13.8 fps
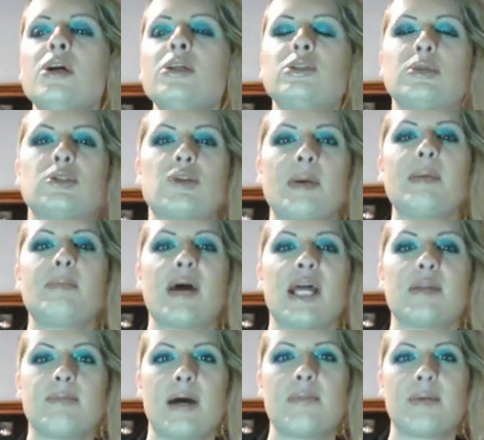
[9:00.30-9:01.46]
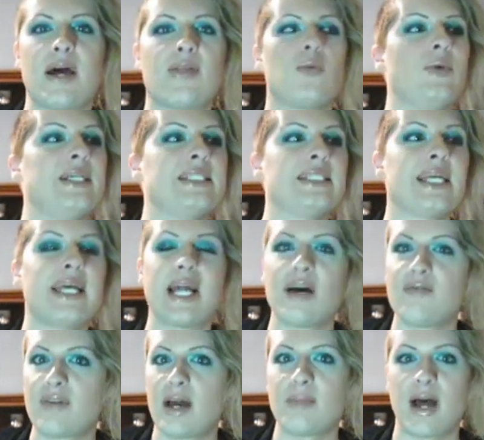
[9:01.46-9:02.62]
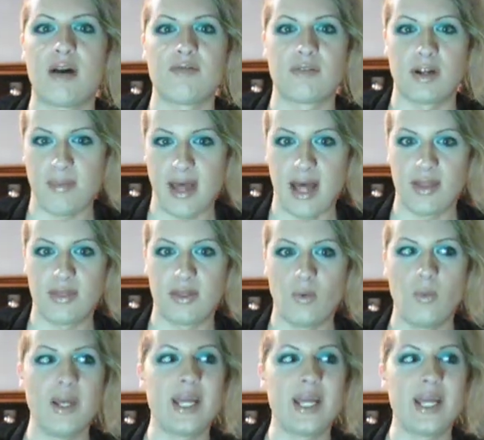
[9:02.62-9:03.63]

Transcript: so screaming, Beth, Beth, Beth, we cannot find our friend Beth. We